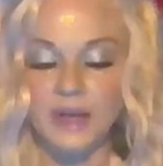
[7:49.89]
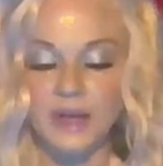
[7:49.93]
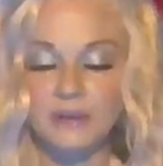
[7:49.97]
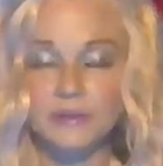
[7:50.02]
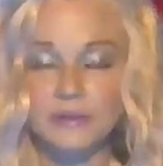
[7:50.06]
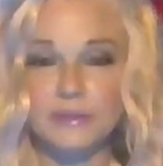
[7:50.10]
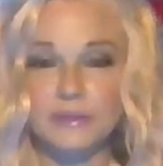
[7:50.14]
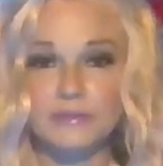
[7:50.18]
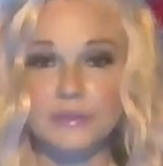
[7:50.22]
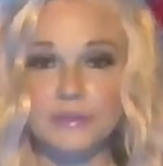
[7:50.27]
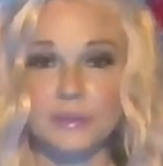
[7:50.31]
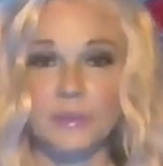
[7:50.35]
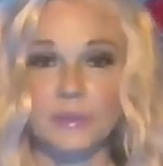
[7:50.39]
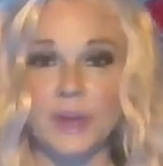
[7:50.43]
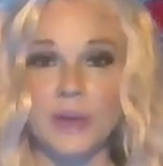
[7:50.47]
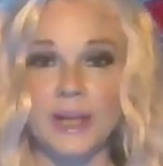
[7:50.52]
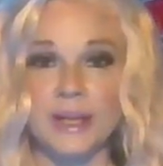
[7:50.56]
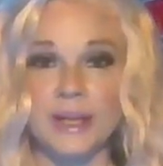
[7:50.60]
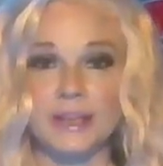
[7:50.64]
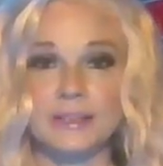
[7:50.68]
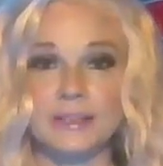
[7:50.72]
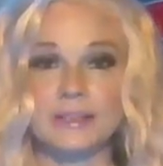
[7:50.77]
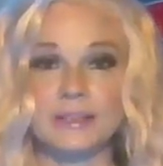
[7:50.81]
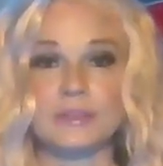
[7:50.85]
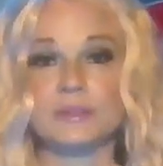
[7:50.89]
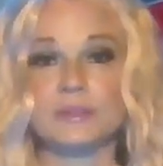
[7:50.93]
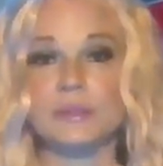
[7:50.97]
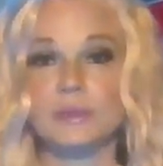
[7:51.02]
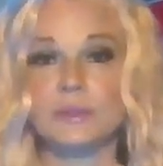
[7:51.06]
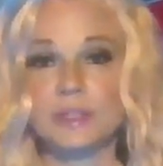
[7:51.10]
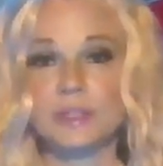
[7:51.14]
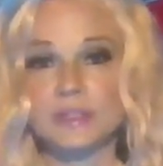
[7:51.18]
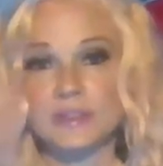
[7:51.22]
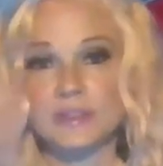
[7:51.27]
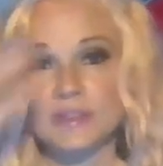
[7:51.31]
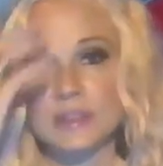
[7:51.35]
out of the way, so
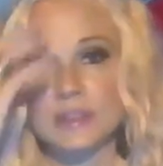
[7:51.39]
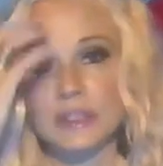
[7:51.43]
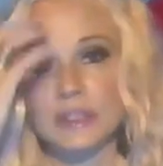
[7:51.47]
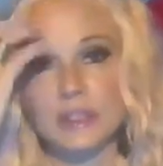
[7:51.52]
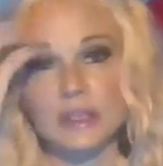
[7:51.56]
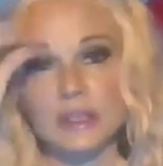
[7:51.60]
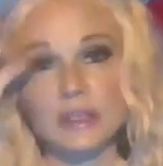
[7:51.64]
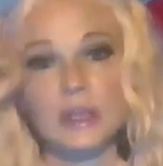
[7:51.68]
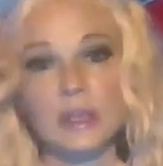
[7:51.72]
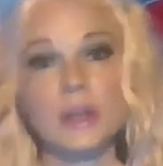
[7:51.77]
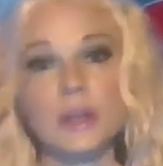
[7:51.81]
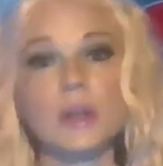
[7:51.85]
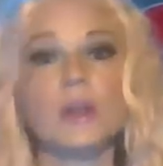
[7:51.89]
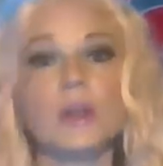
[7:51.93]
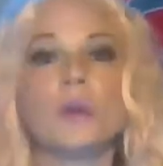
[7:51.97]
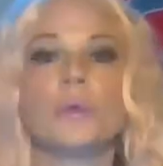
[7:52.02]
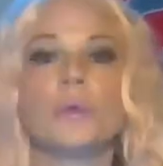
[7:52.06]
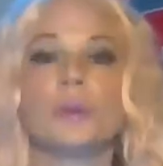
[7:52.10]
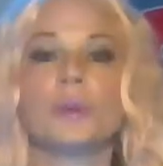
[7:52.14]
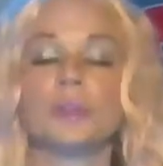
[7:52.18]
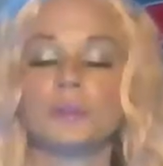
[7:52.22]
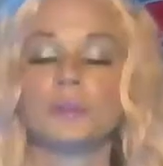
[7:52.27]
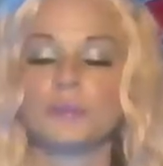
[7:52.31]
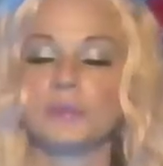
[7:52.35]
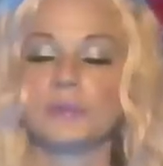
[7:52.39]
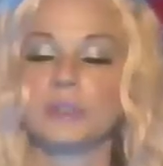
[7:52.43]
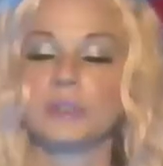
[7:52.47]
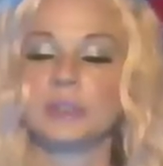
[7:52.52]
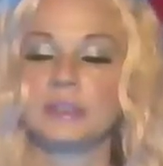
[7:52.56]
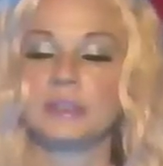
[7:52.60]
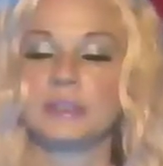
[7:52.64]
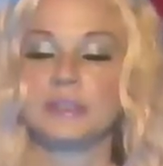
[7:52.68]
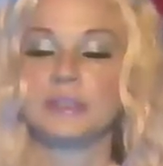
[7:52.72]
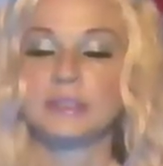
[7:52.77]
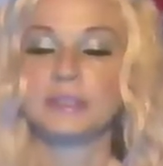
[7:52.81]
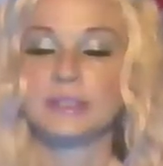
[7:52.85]
you can see what you
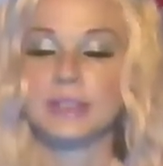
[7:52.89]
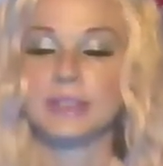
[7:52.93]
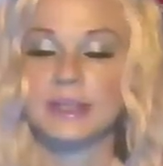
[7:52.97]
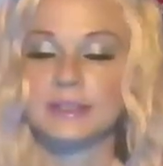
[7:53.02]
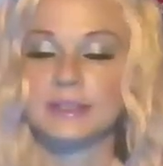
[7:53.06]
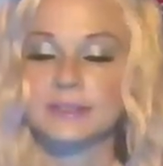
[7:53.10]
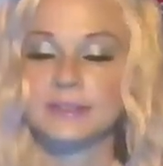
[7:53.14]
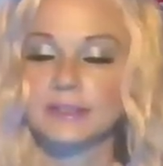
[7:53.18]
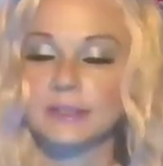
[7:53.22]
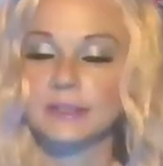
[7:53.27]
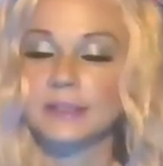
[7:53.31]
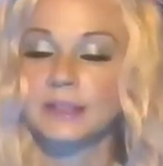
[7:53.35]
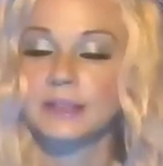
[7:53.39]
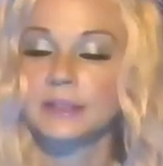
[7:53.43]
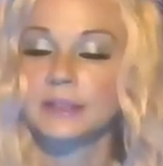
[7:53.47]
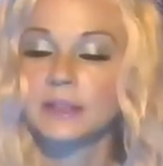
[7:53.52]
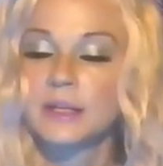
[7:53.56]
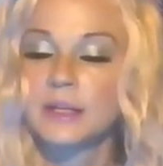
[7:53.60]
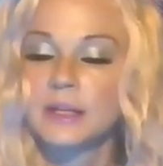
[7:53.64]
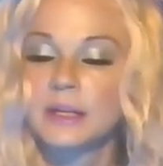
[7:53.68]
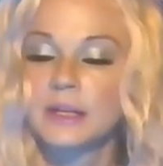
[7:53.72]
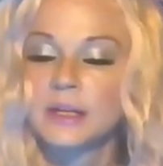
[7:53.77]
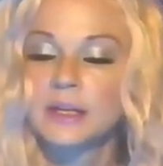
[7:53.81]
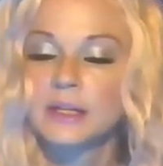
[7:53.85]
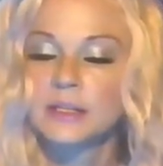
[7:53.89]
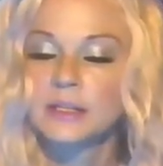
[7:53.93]
really need to get done.